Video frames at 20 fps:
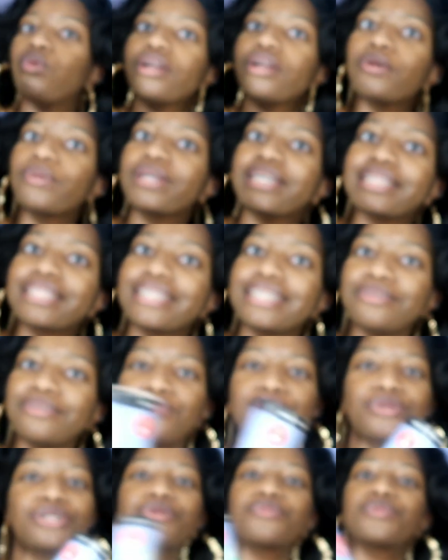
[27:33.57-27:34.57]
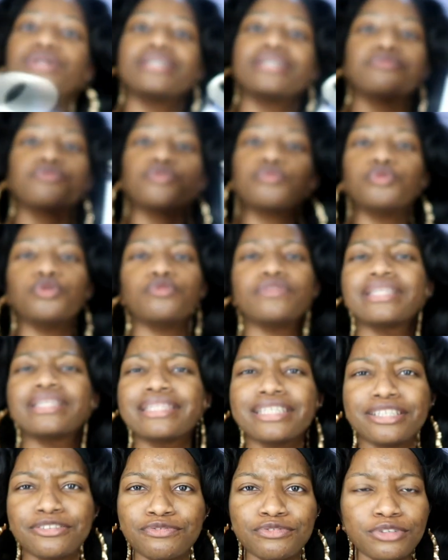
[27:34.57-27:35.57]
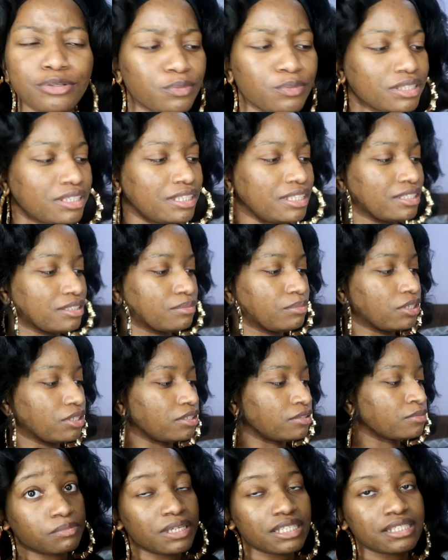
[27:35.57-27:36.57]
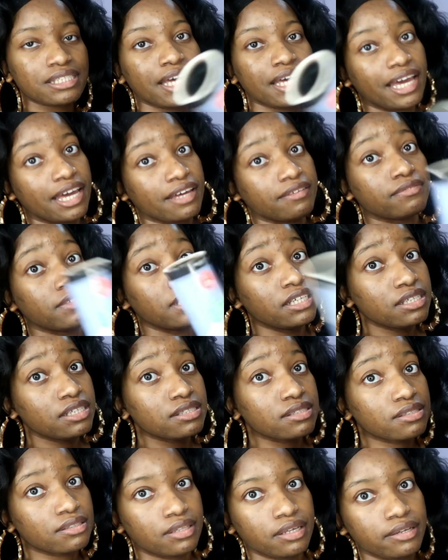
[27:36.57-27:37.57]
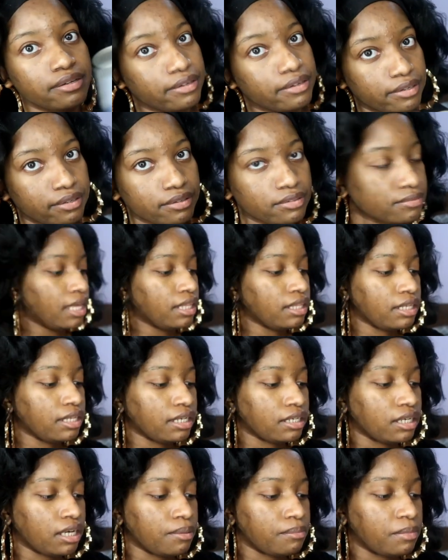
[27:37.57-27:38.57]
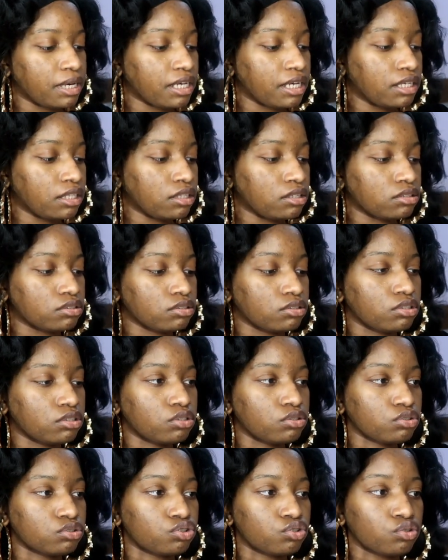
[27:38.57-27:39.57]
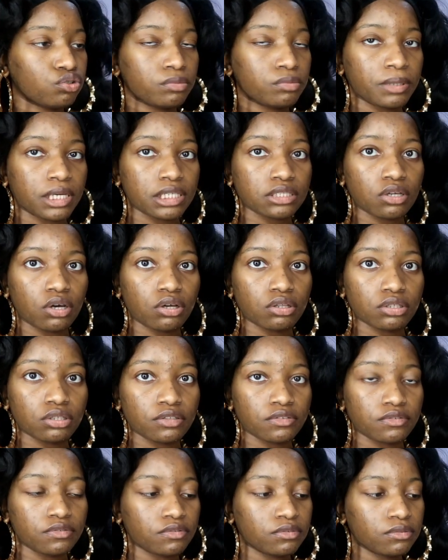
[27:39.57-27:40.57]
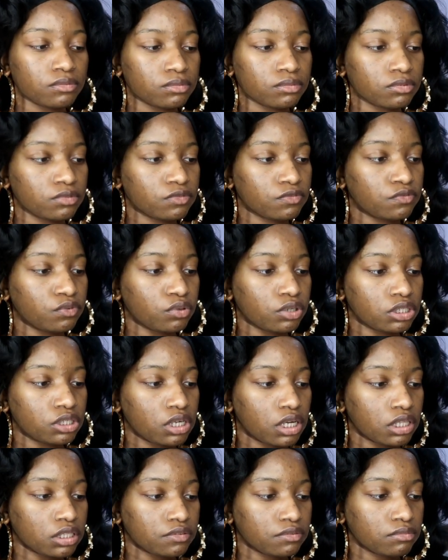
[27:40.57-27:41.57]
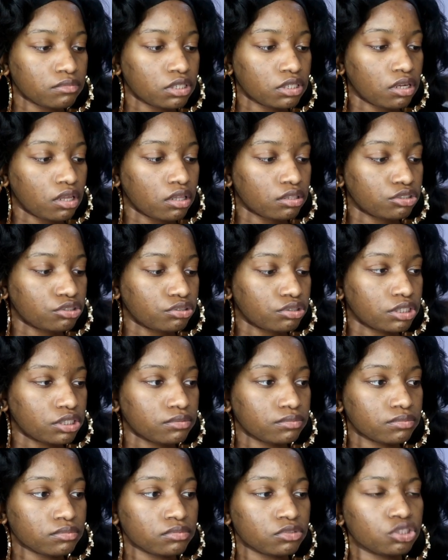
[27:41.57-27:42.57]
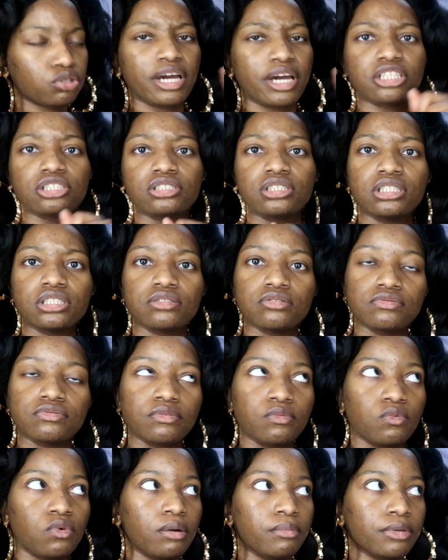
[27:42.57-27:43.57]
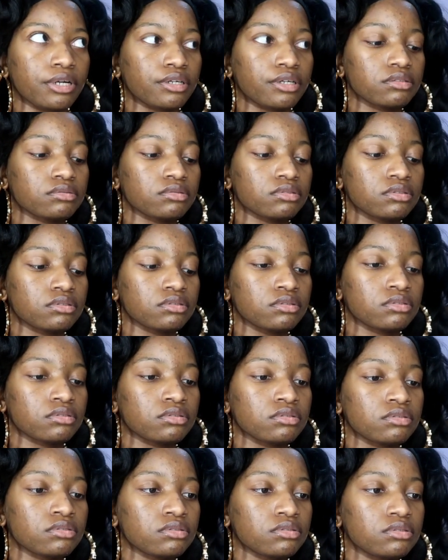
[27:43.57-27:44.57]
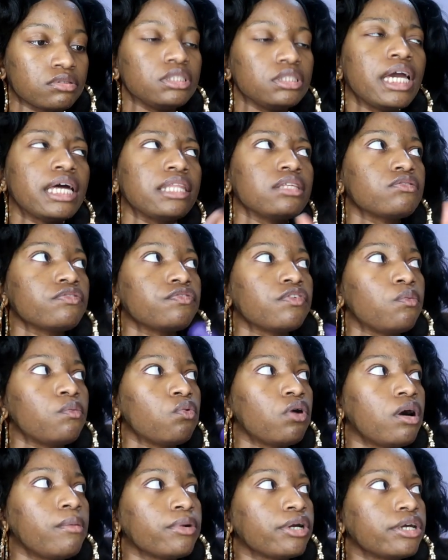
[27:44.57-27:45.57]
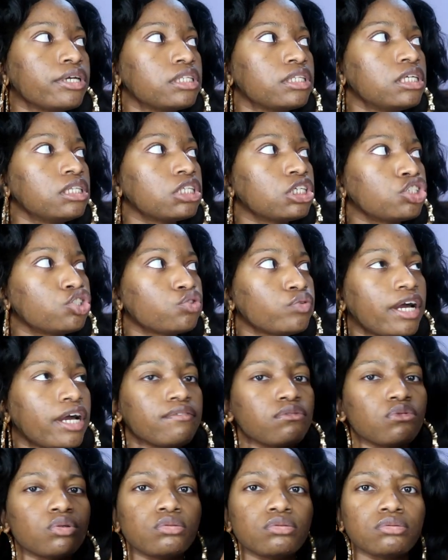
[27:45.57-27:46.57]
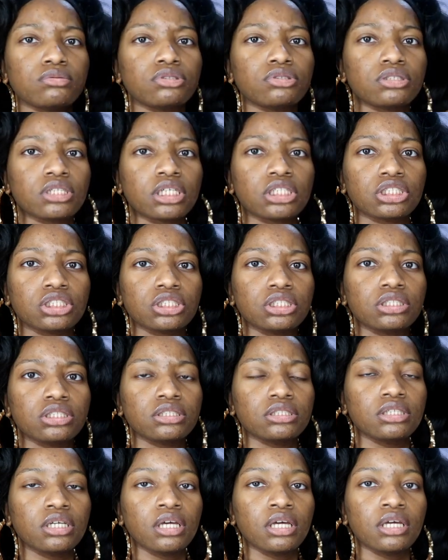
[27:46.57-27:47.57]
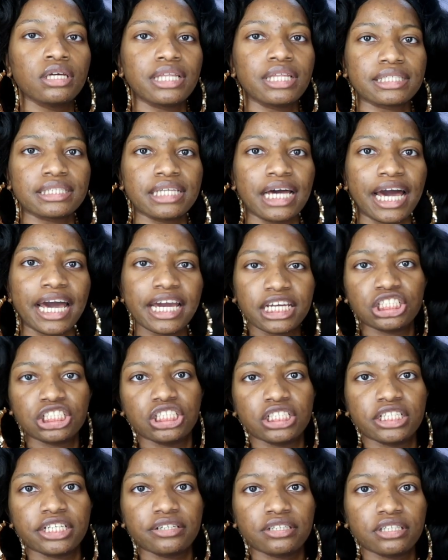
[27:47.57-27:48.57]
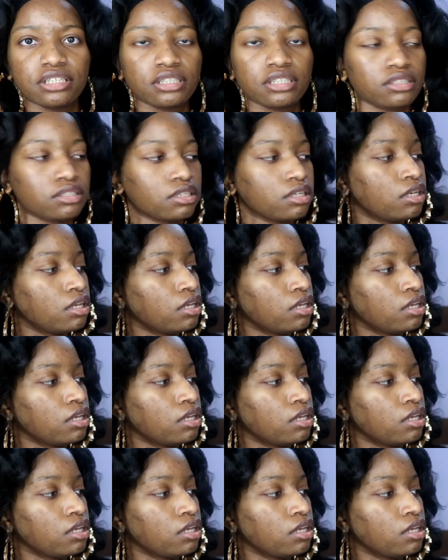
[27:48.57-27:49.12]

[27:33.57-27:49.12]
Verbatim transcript: what are we clean what are we removing lint from with this bro it's best to have this than none and then i got my little toothpaste holder for a dollar from the dollar tree no actually this is from walmart yeah this is from walmart in the travel section like the hygiene area